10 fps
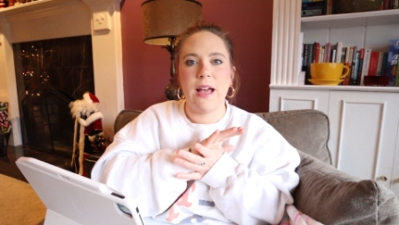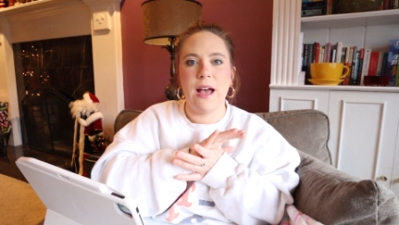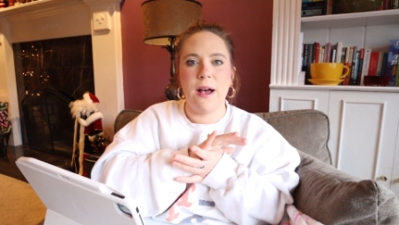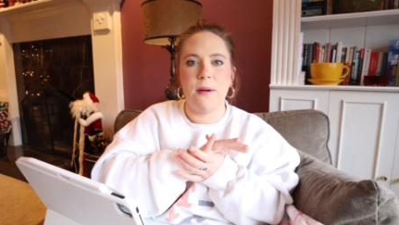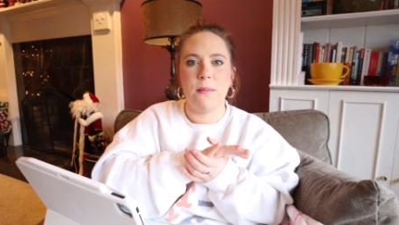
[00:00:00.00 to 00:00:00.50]

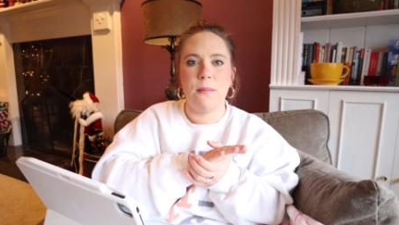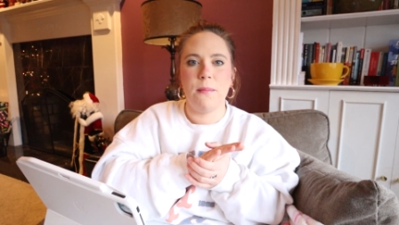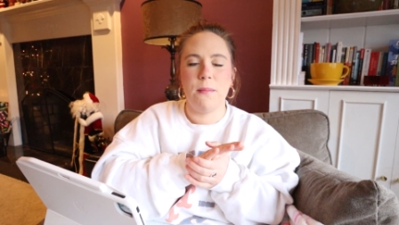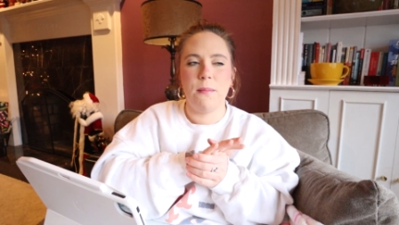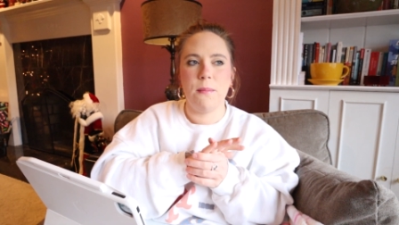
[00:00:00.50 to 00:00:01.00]

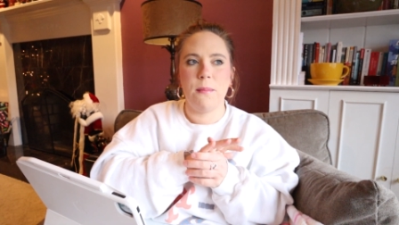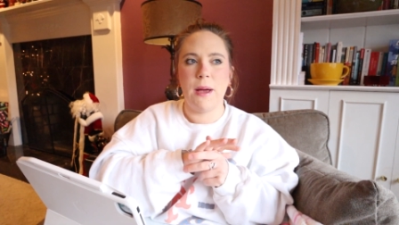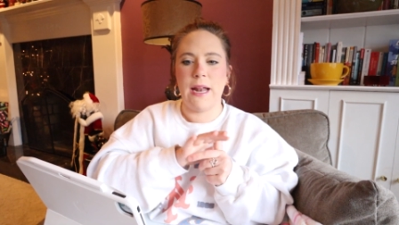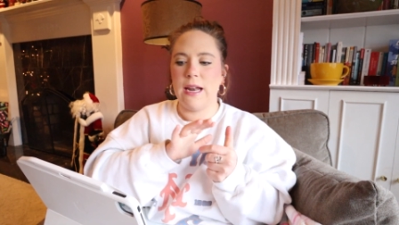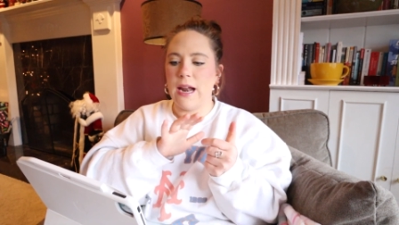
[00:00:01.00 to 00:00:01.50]

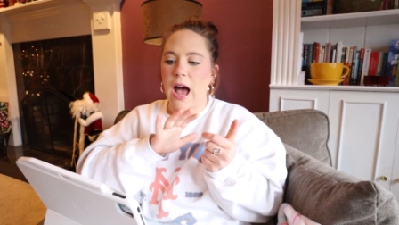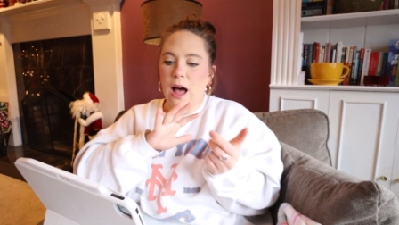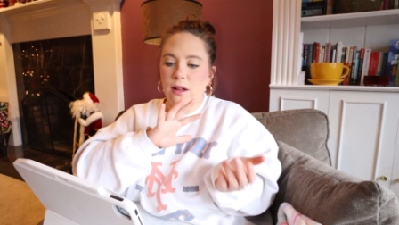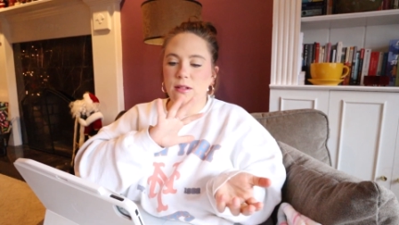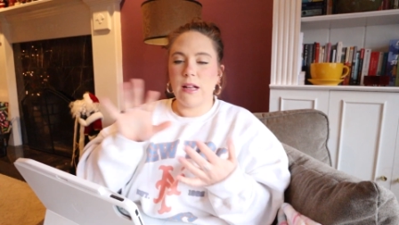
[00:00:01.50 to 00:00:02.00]
And
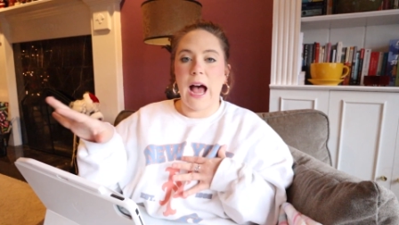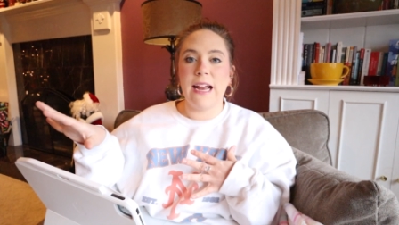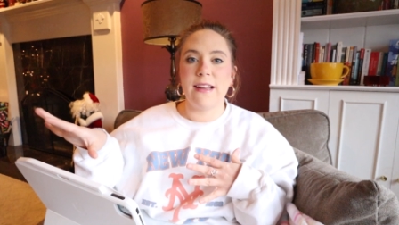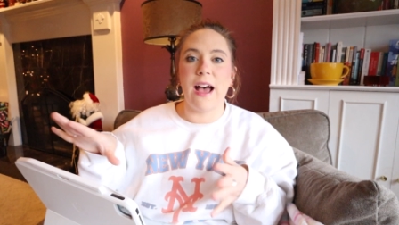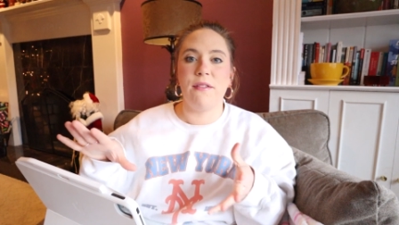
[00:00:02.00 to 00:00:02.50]

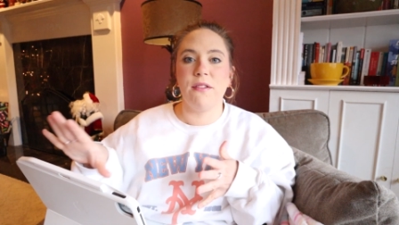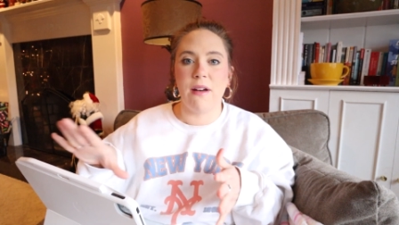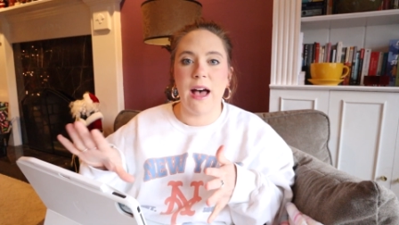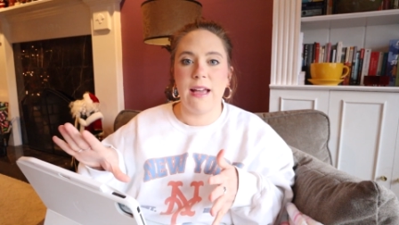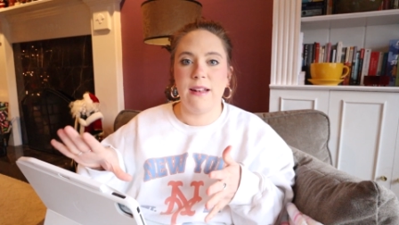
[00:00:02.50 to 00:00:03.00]
I dive a
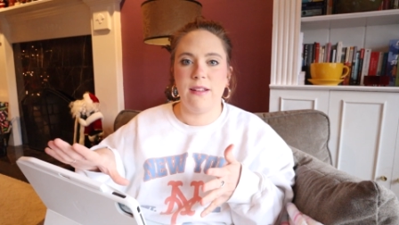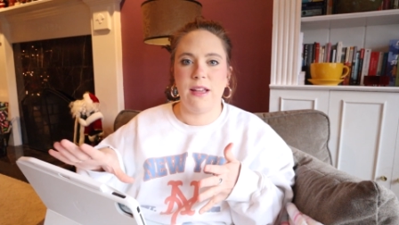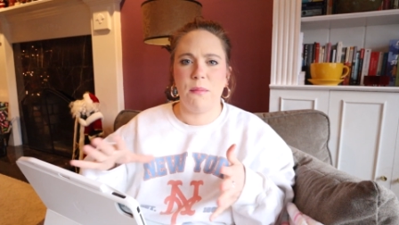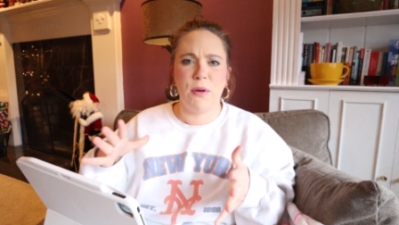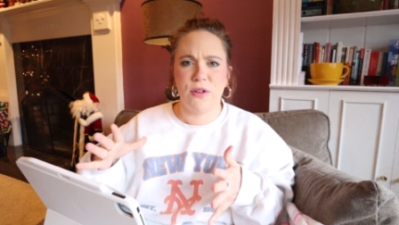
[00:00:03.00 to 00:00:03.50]
lot into
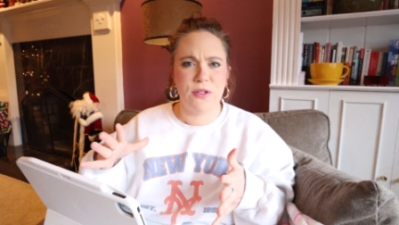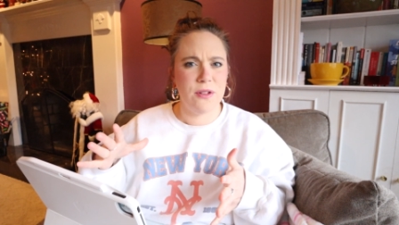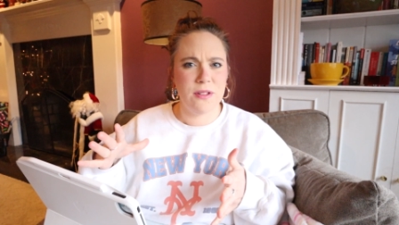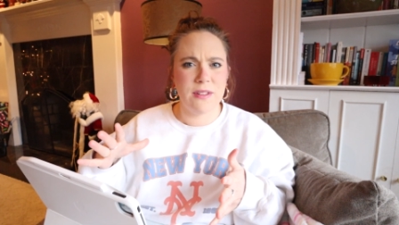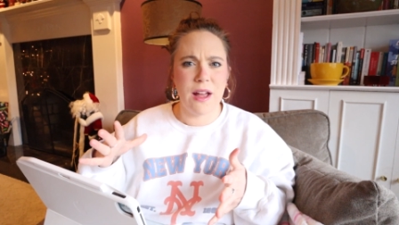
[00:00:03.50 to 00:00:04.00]
like
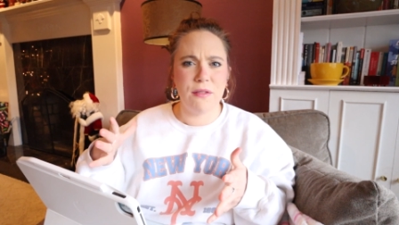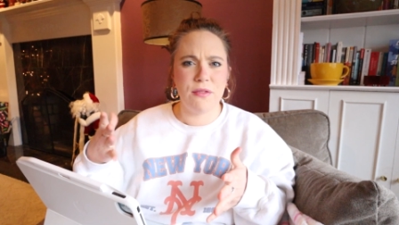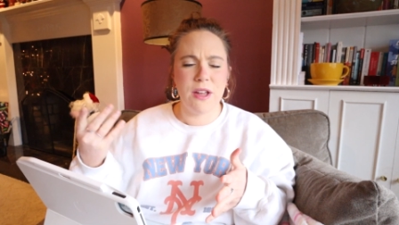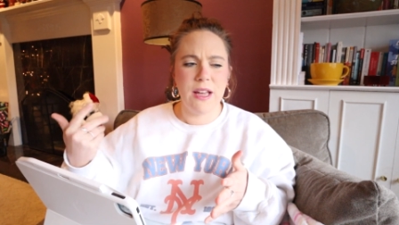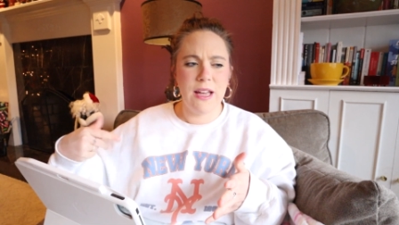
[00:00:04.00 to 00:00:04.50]
personal stuff
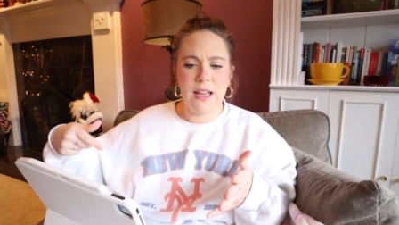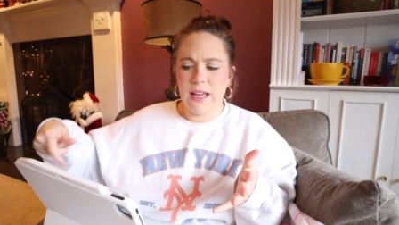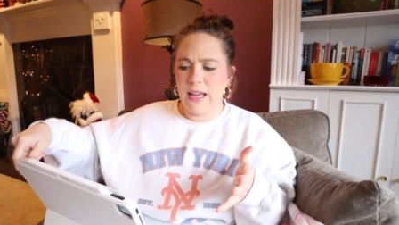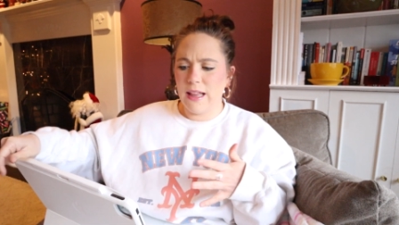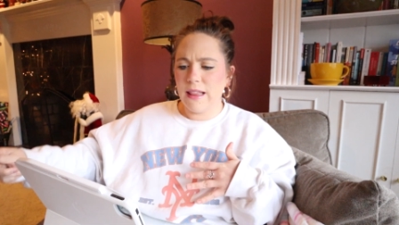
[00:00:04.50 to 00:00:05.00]

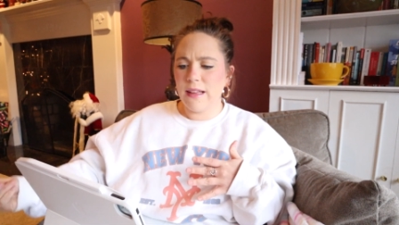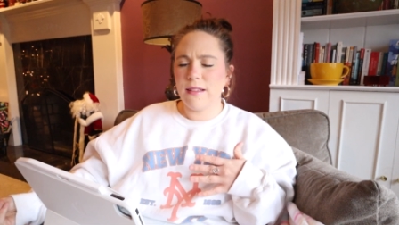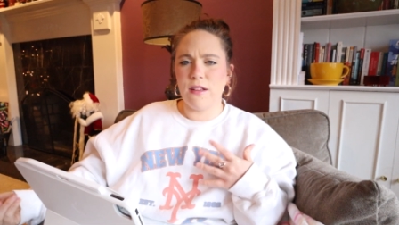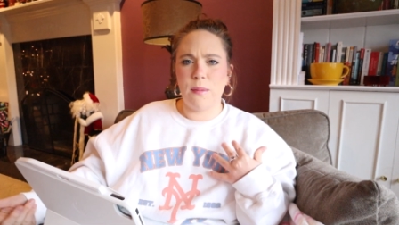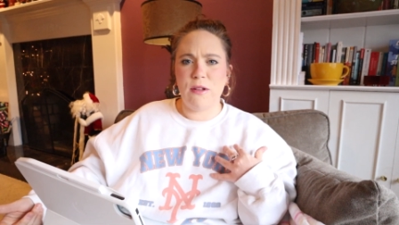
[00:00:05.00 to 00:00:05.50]
in
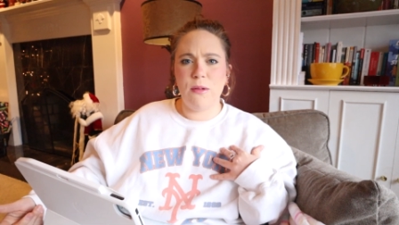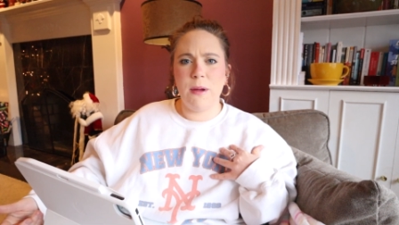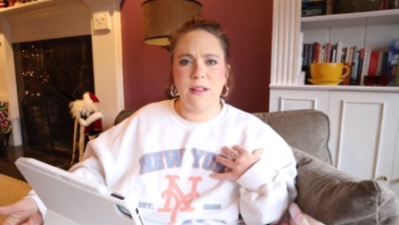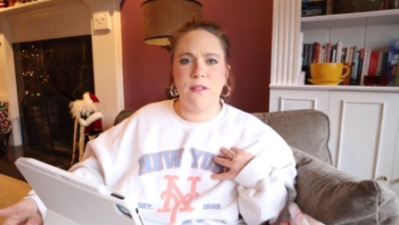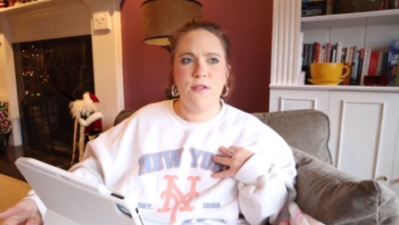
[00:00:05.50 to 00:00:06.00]
this, especially
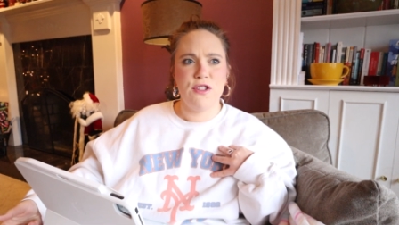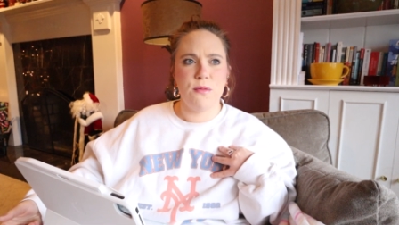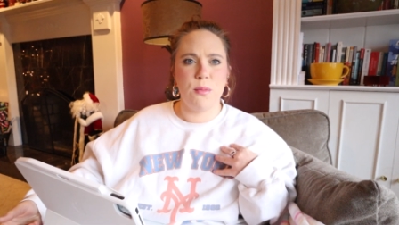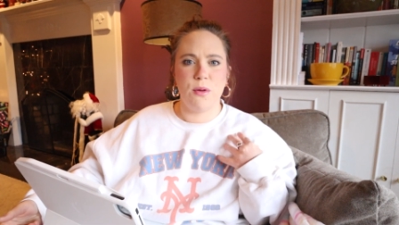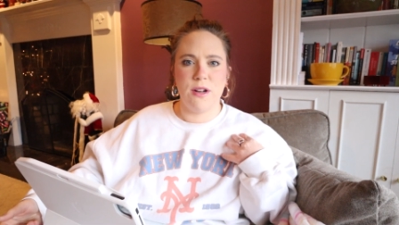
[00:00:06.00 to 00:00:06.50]
because the
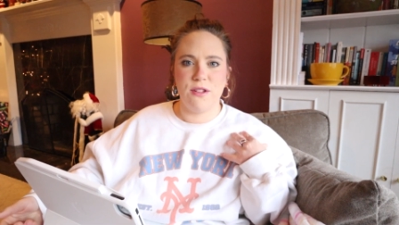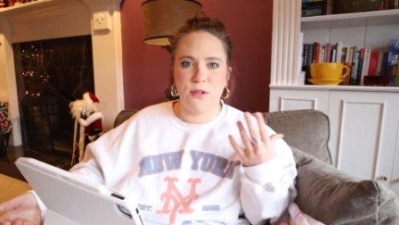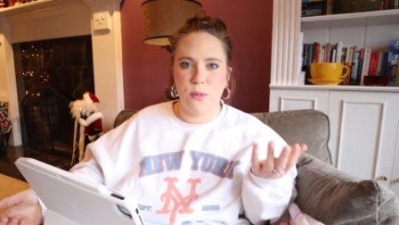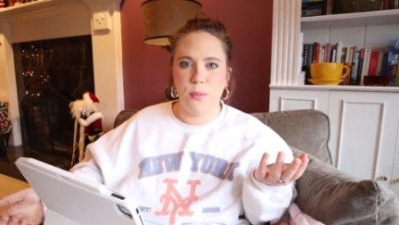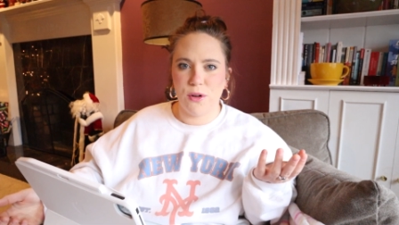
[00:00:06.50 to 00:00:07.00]
vision board is
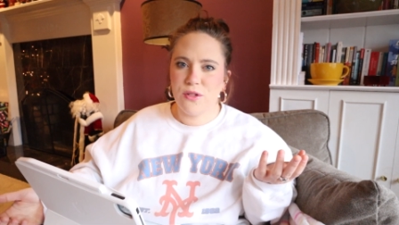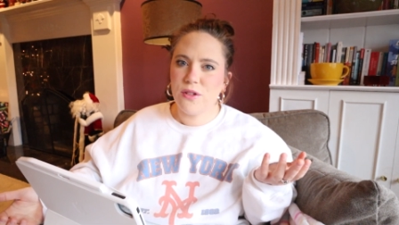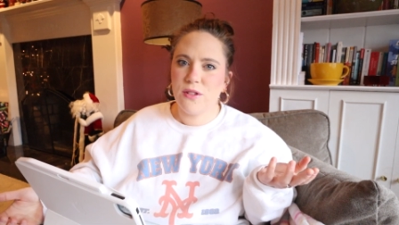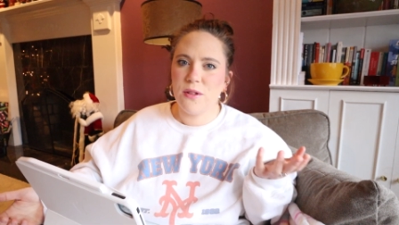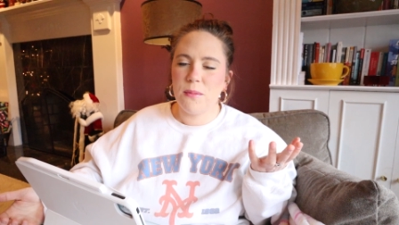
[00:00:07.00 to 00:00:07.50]
so
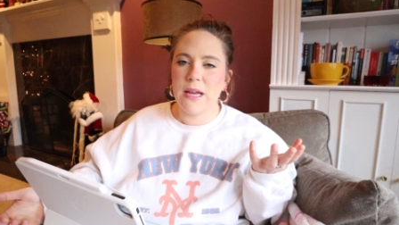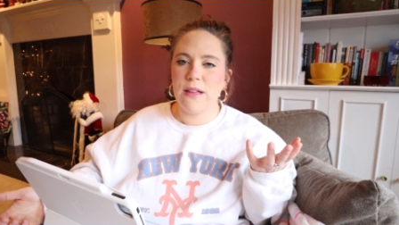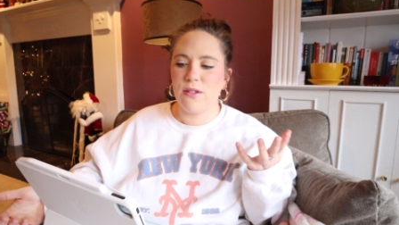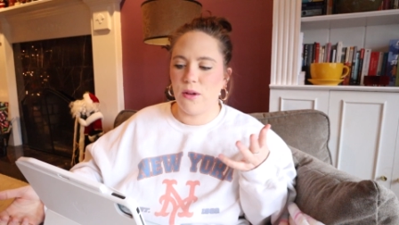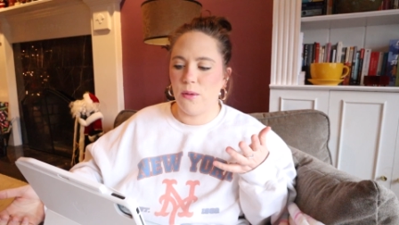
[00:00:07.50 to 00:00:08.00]
personal to
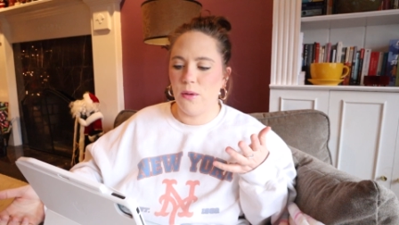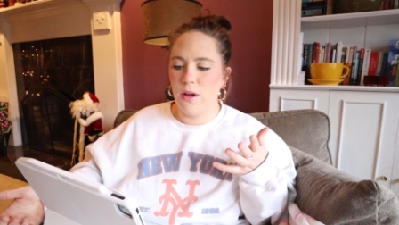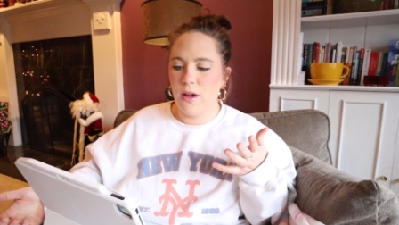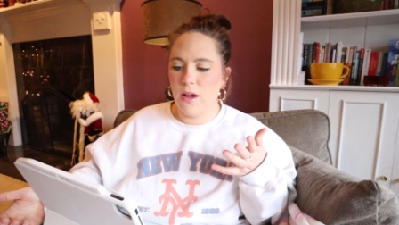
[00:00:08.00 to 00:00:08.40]
me. So